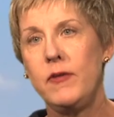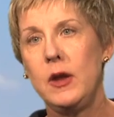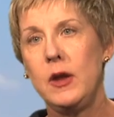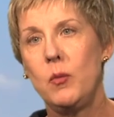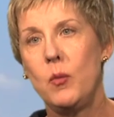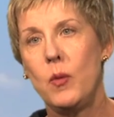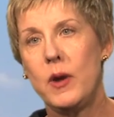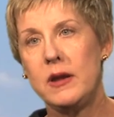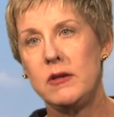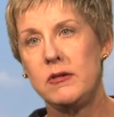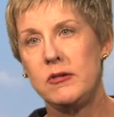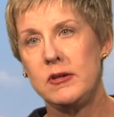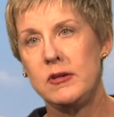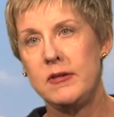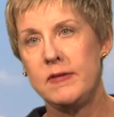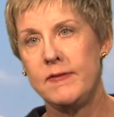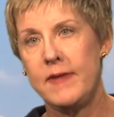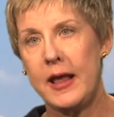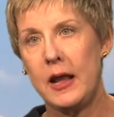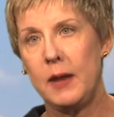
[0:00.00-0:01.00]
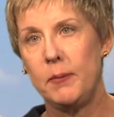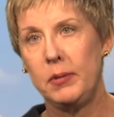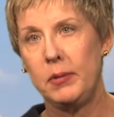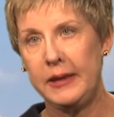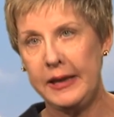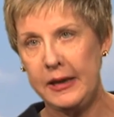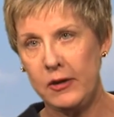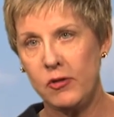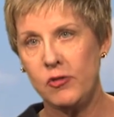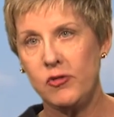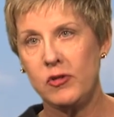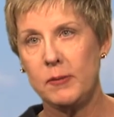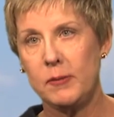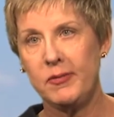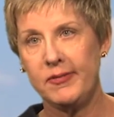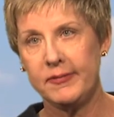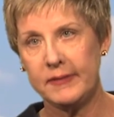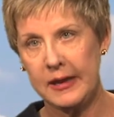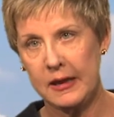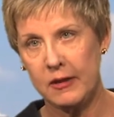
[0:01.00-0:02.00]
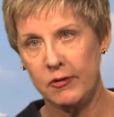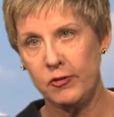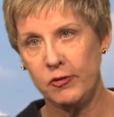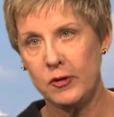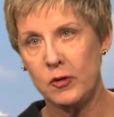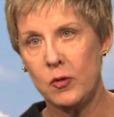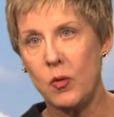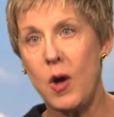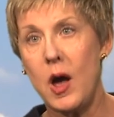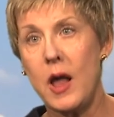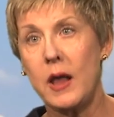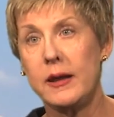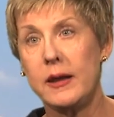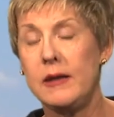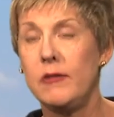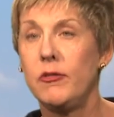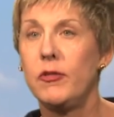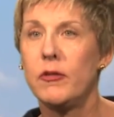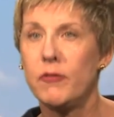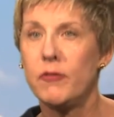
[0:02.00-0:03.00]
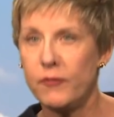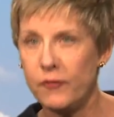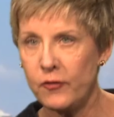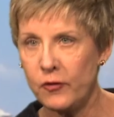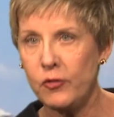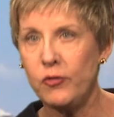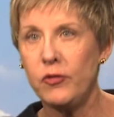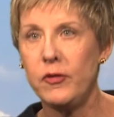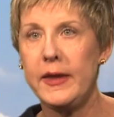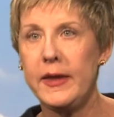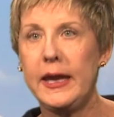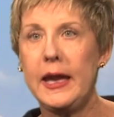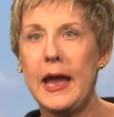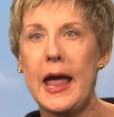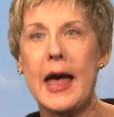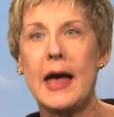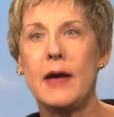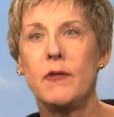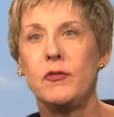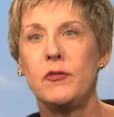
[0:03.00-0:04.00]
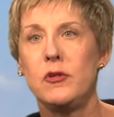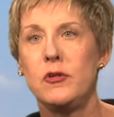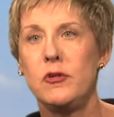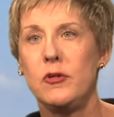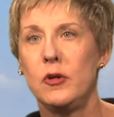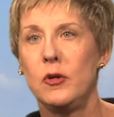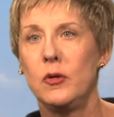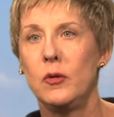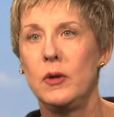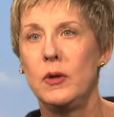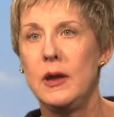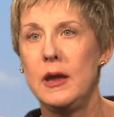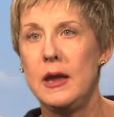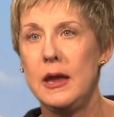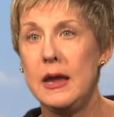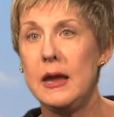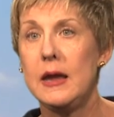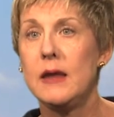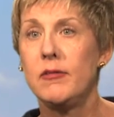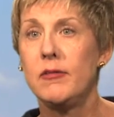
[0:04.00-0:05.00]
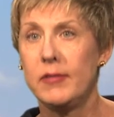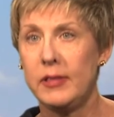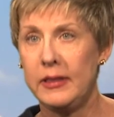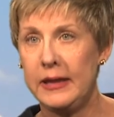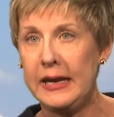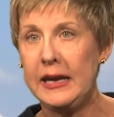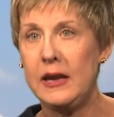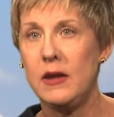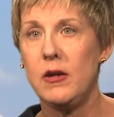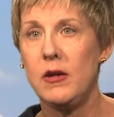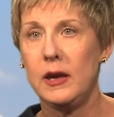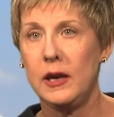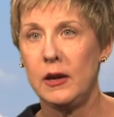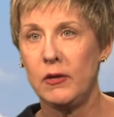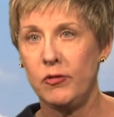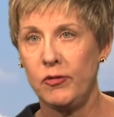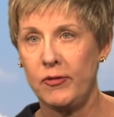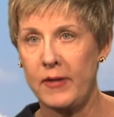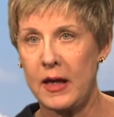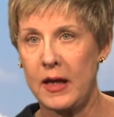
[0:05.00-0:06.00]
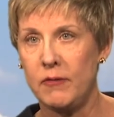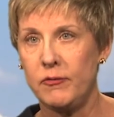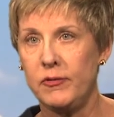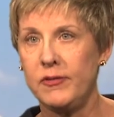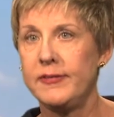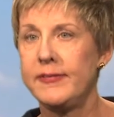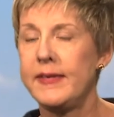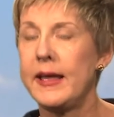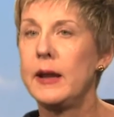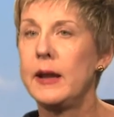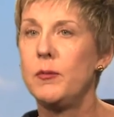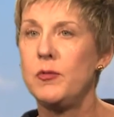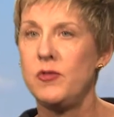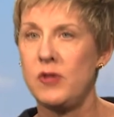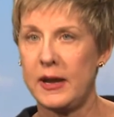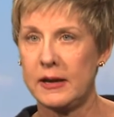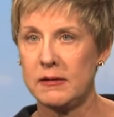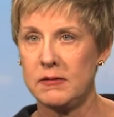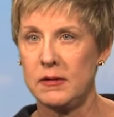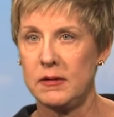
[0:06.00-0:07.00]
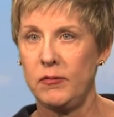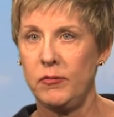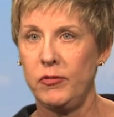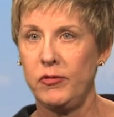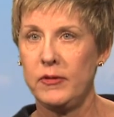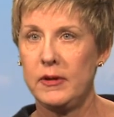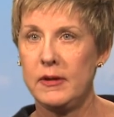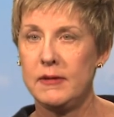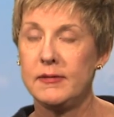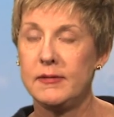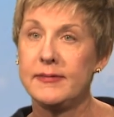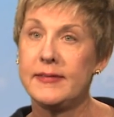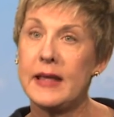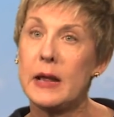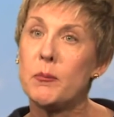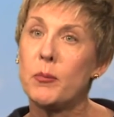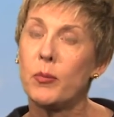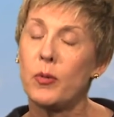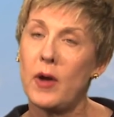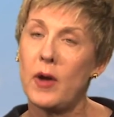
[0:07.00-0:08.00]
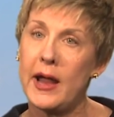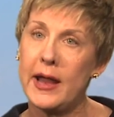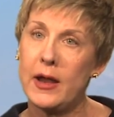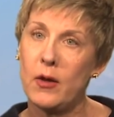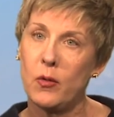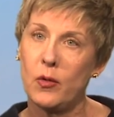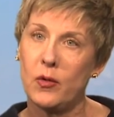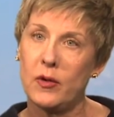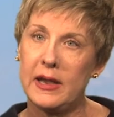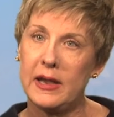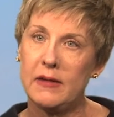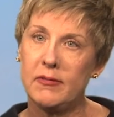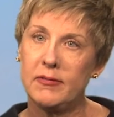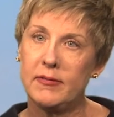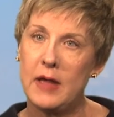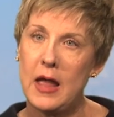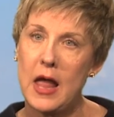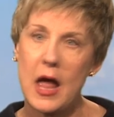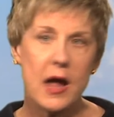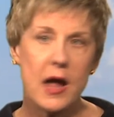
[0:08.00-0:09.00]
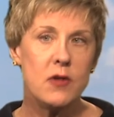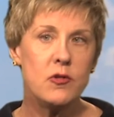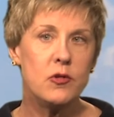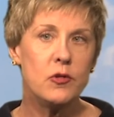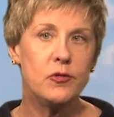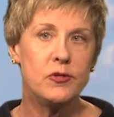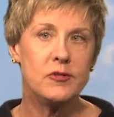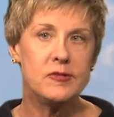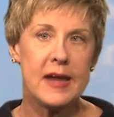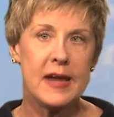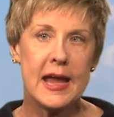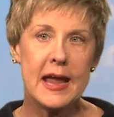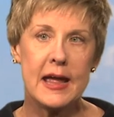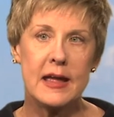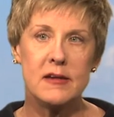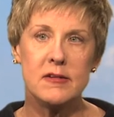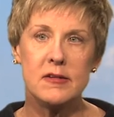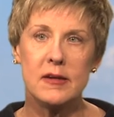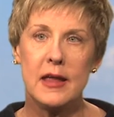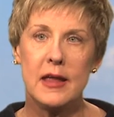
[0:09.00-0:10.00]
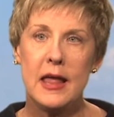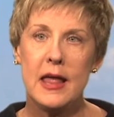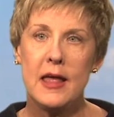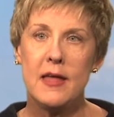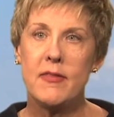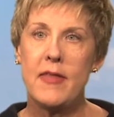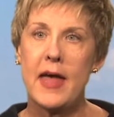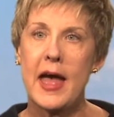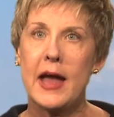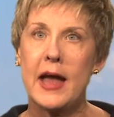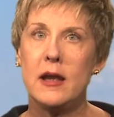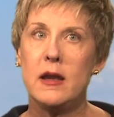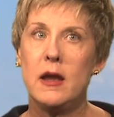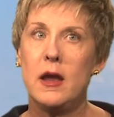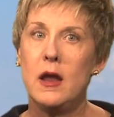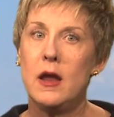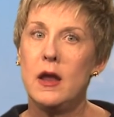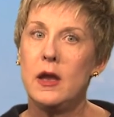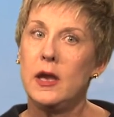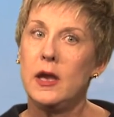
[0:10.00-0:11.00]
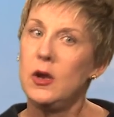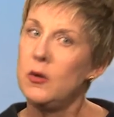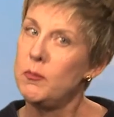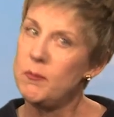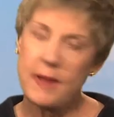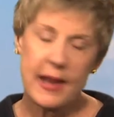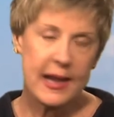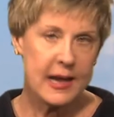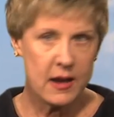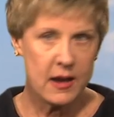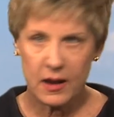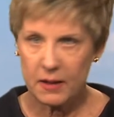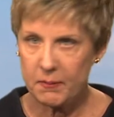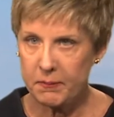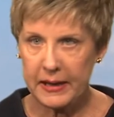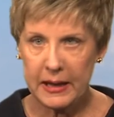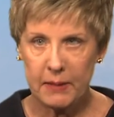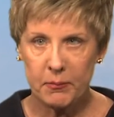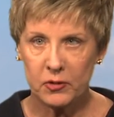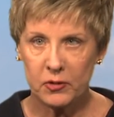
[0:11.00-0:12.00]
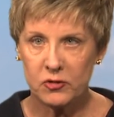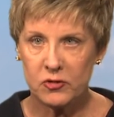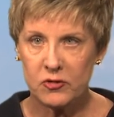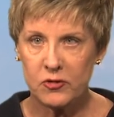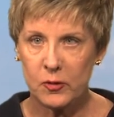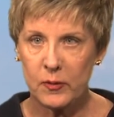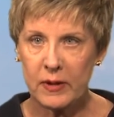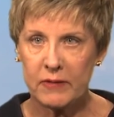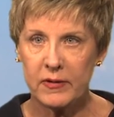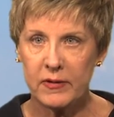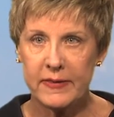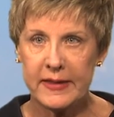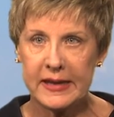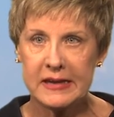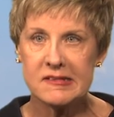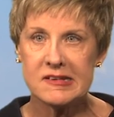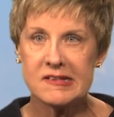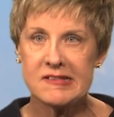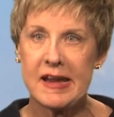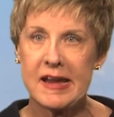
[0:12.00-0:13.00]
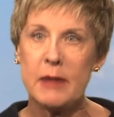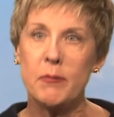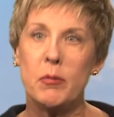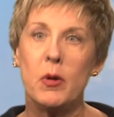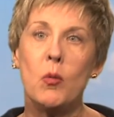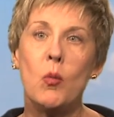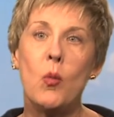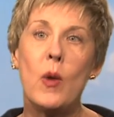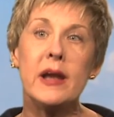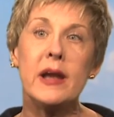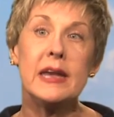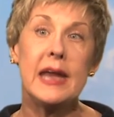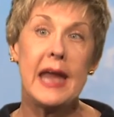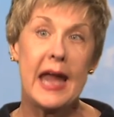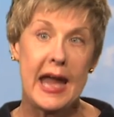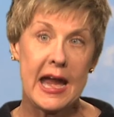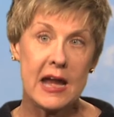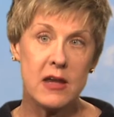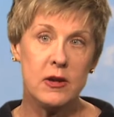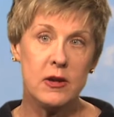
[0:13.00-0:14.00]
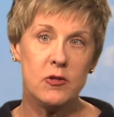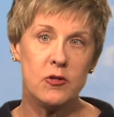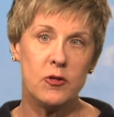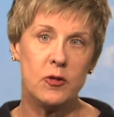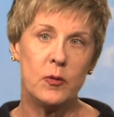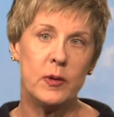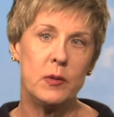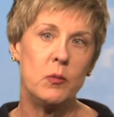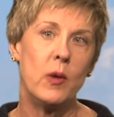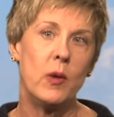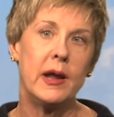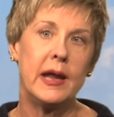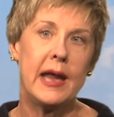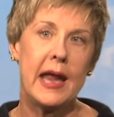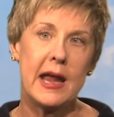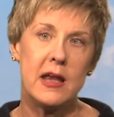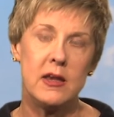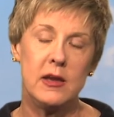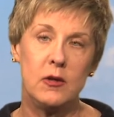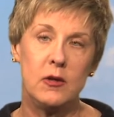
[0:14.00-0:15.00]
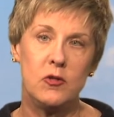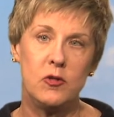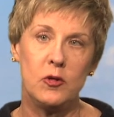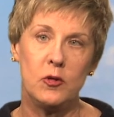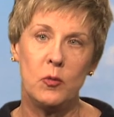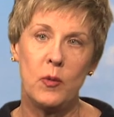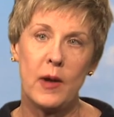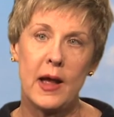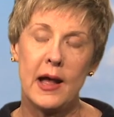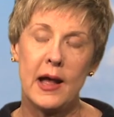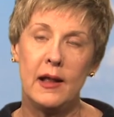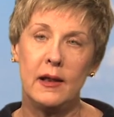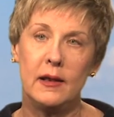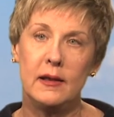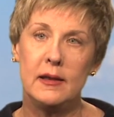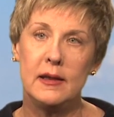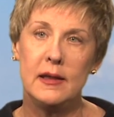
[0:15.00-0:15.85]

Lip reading: you want to develop leadership skills and qualities, the first thing you have to do is lead yourself. Set objectives, set priorities. Understand that you may not be able to do everything today, but what can you do and what can you do well?